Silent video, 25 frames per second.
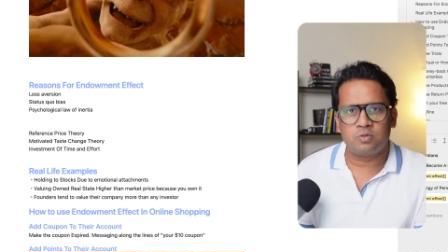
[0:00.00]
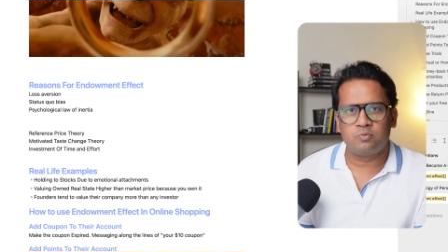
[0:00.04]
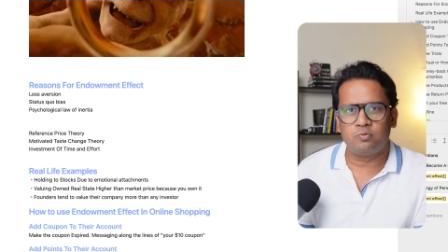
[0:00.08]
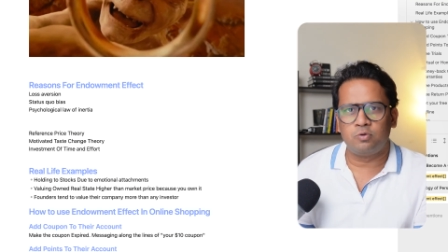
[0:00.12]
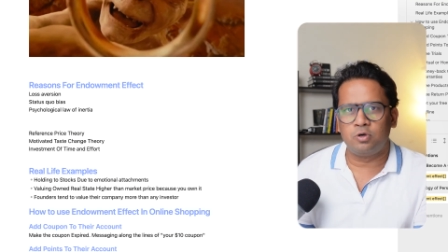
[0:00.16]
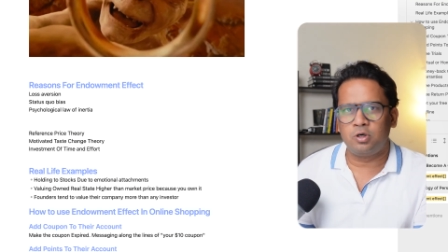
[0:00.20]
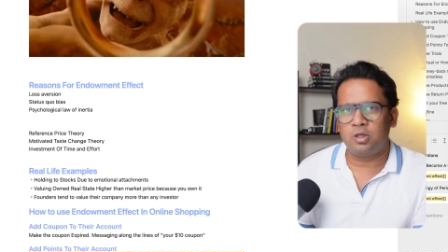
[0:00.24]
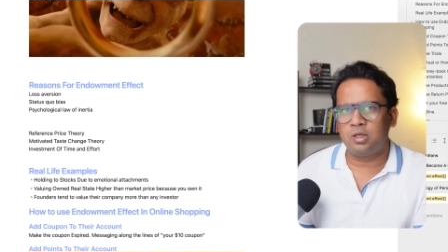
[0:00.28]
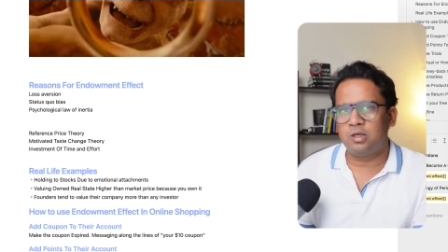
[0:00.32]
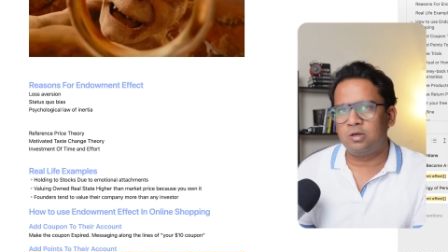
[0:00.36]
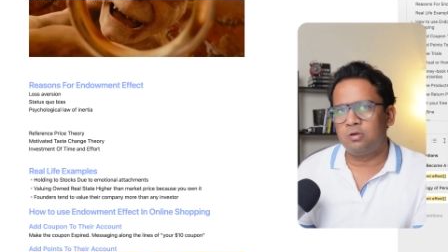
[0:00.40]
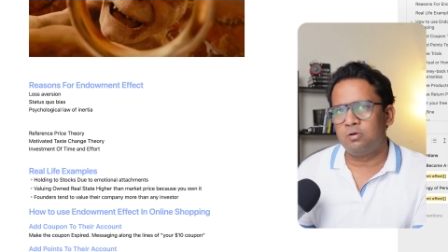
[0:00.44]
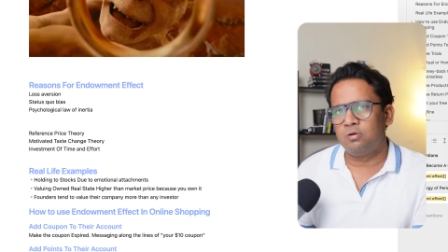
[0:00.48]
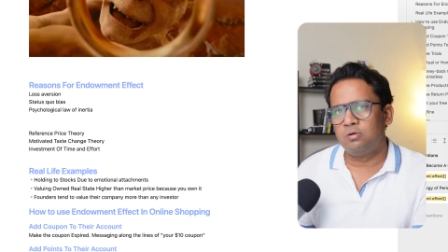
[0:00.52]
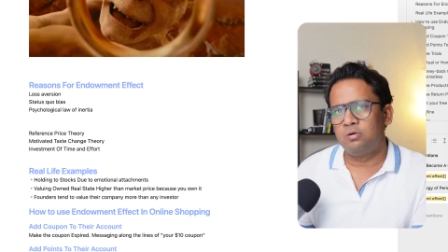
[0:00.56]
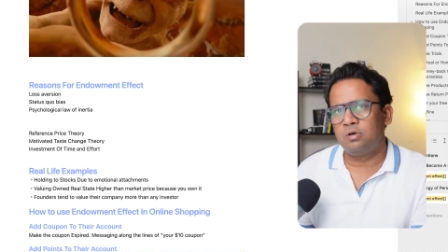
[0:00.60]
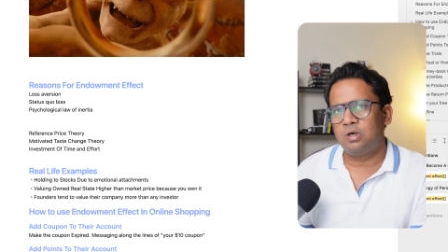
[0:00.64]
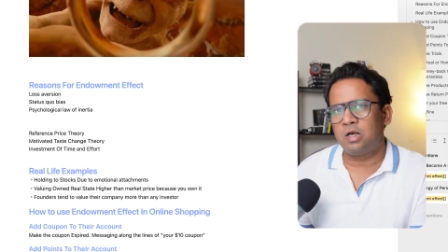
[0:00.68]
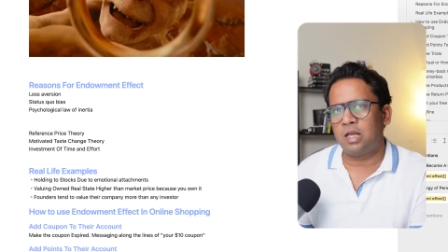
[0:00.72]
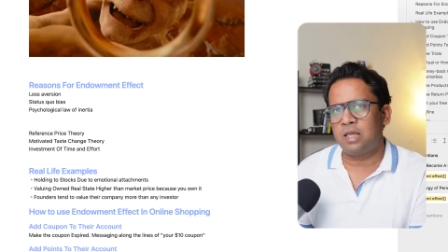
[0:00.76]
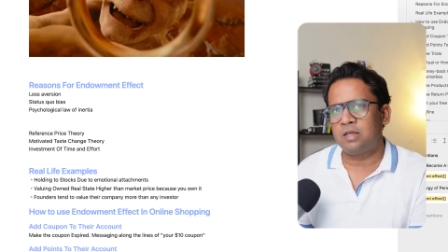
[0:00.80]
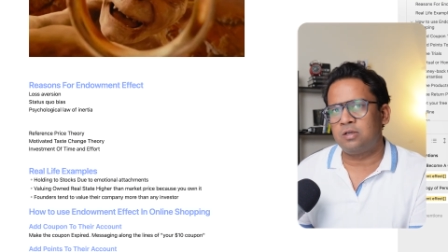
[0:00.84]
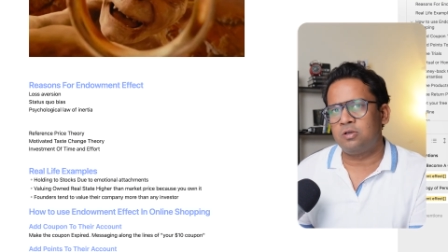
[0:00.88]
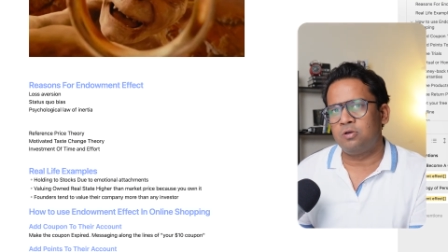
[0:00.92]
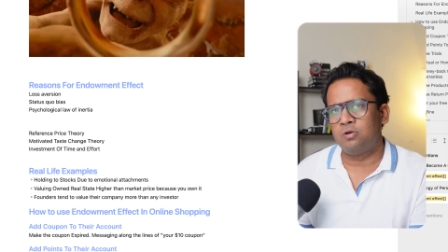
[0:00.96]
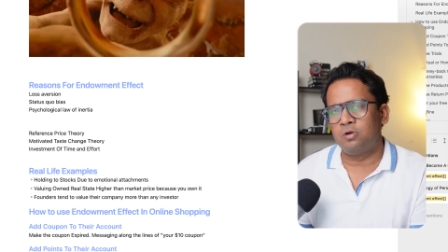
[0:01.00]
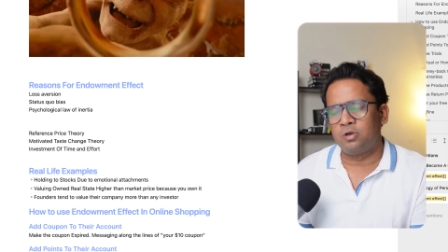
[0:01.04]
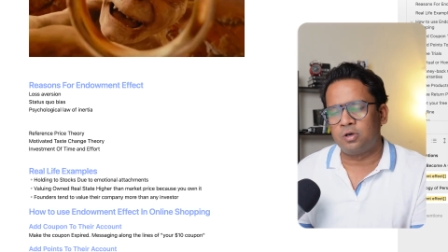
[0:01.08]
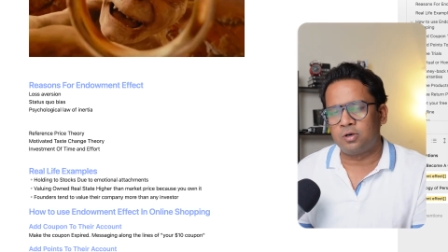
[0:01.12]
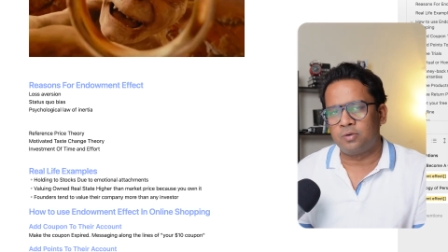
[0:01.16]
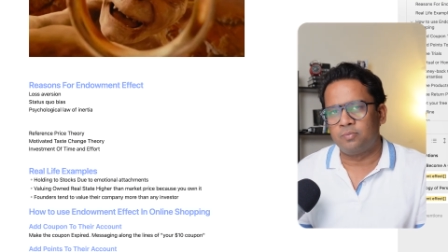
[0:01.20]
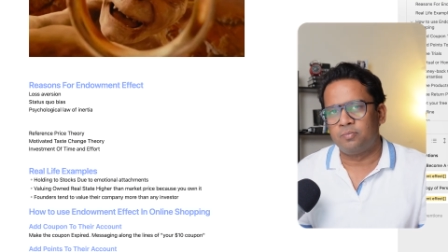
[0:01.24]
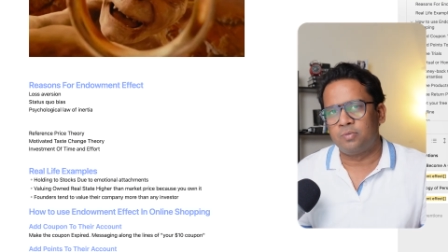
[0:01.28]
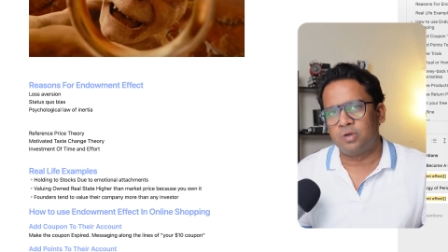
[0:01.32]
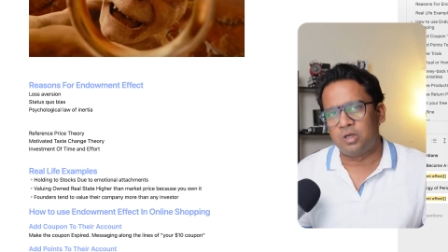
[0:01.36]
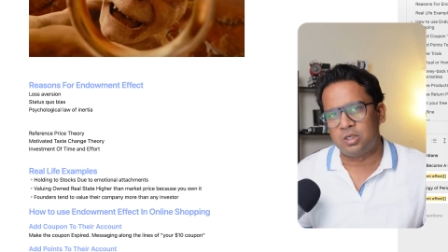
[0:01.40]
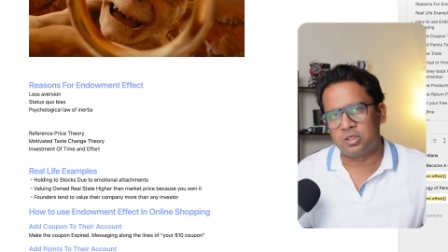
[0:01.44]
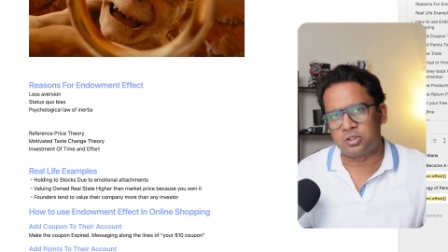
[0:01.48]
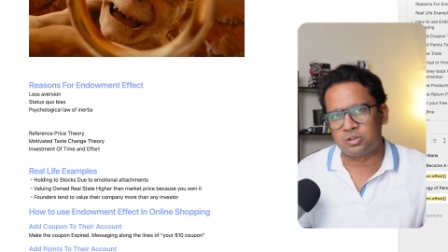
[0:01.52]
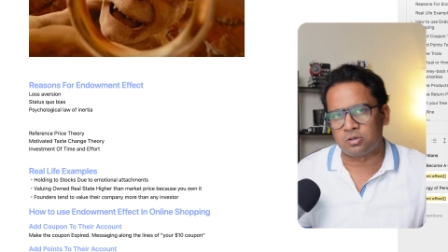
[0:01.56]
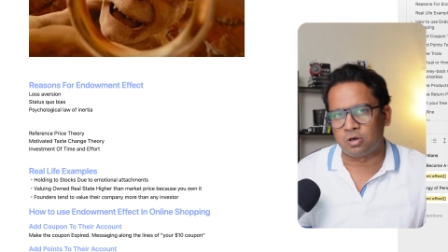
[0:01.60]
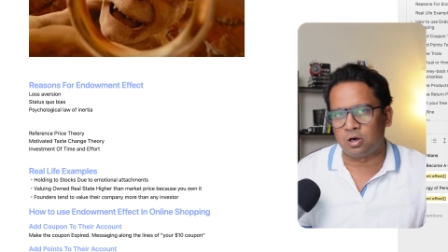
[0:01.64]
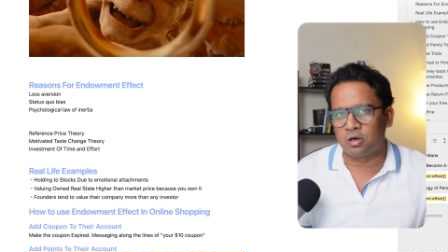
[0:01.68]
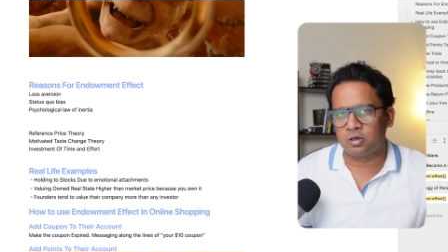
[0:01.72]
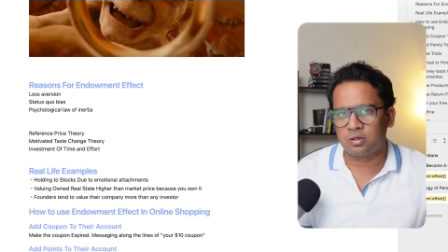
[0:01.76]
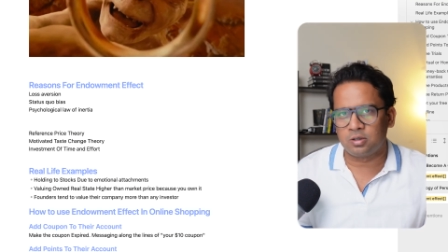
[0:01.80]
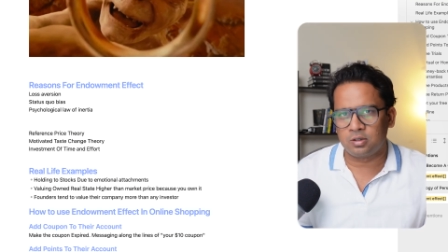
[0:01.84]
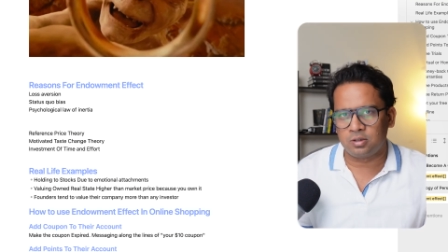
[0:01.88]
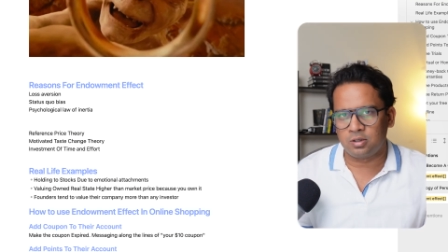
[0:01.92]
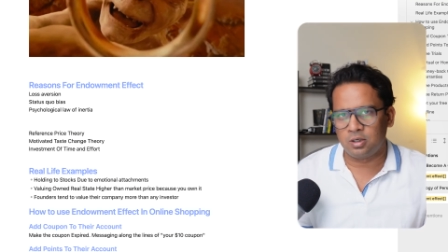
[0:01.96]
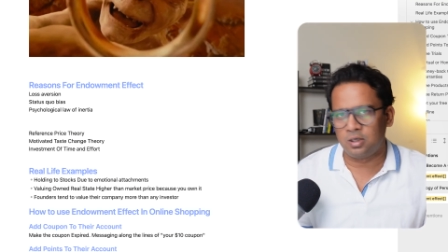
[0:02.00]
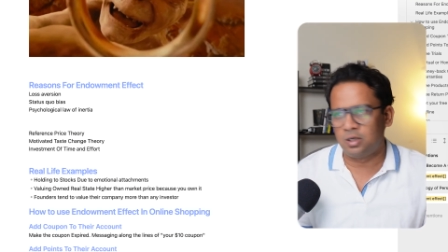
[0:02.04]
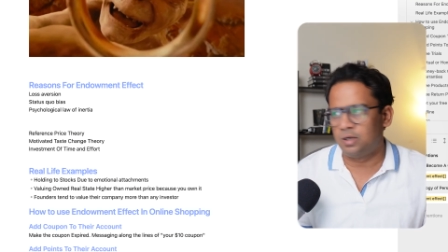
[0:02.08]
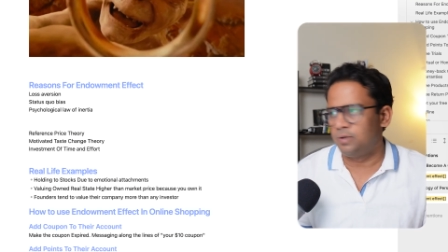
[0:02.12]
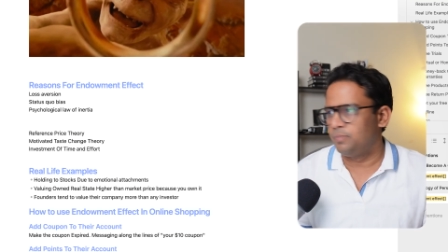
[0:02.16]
would include like your stock